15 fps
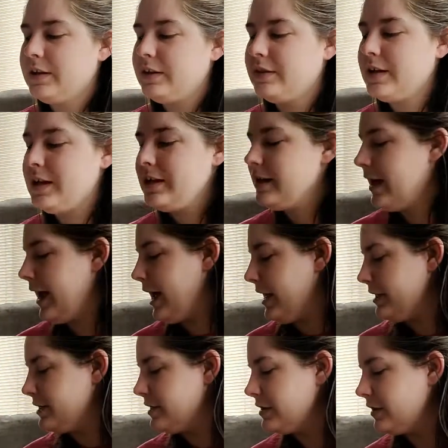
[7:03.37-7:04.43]
The
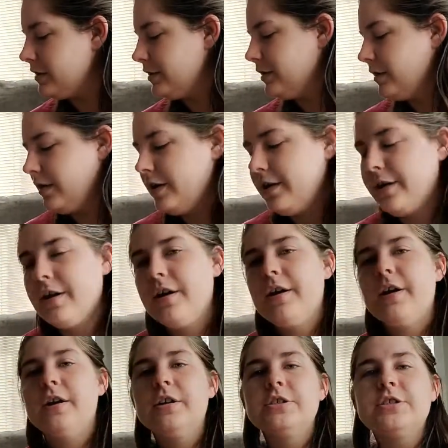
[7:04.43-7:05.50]
end.
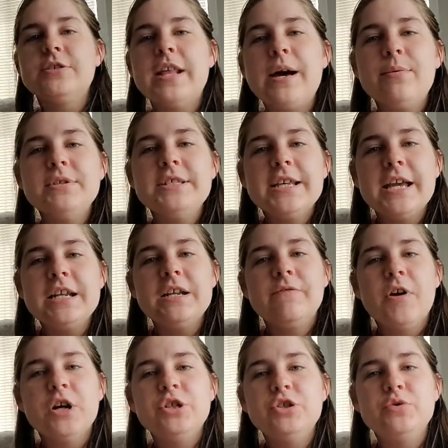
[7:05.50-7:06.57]
So that was the end of
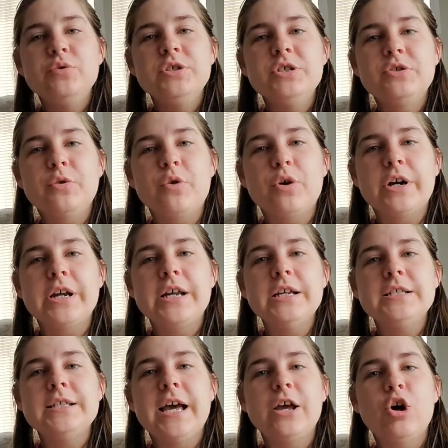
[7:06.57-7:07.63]
our two
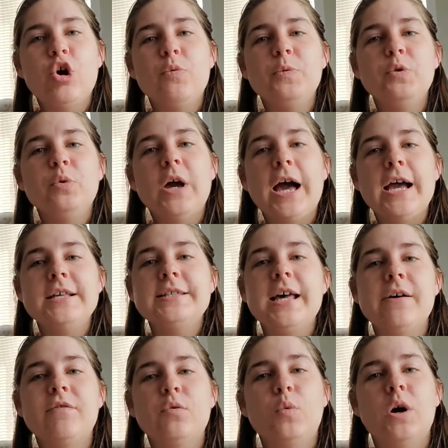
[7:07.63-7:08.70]
stories. I hope you guys
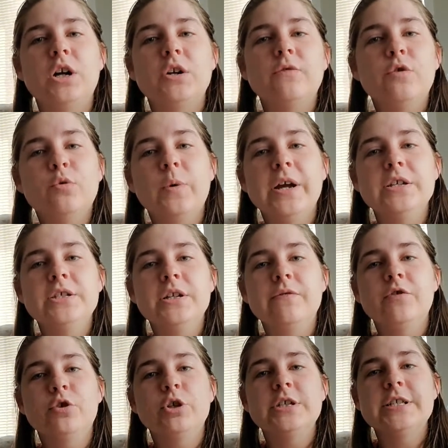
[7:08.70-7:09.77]
have a wonderful rest
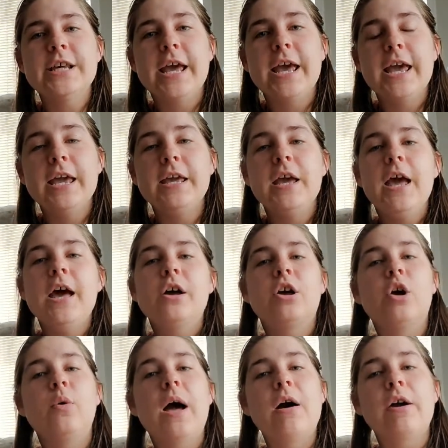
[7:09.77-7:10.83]
of your day.
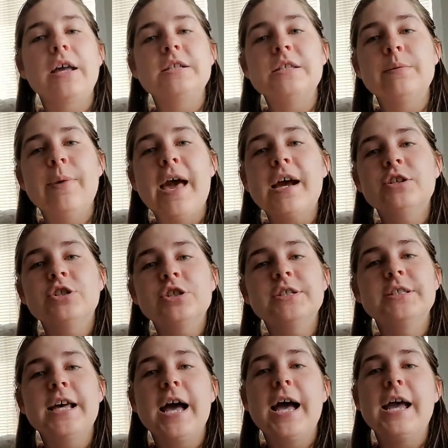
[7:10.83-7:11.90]
Go out, get some
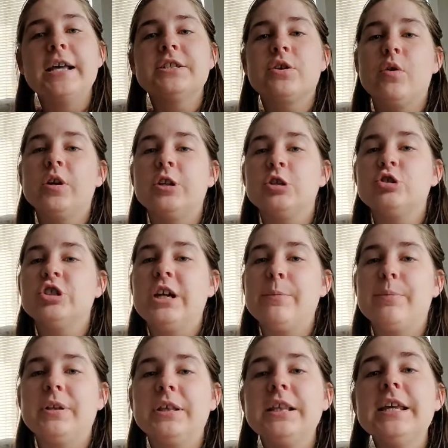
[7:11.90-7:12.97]
exercise, go on your
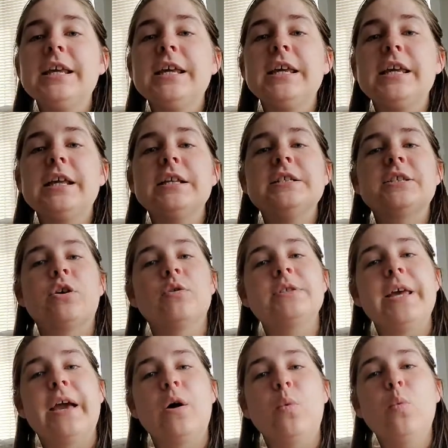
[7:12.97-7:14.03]
trampolines, go
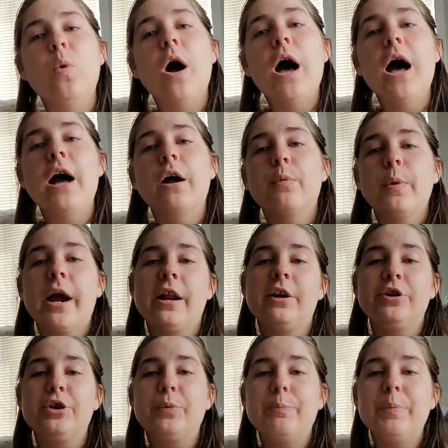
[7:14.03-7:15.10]
take a walk, ride
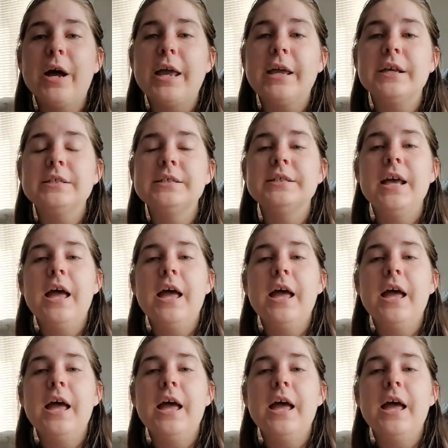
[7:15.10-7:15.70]
on your bikes.